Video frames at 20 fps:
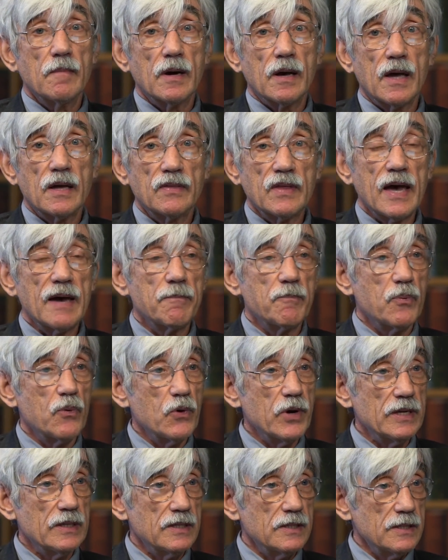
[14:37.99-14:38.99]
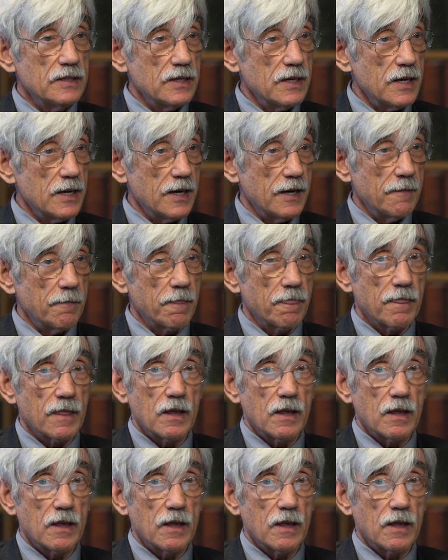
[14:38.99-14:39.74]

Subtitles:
At that point in time,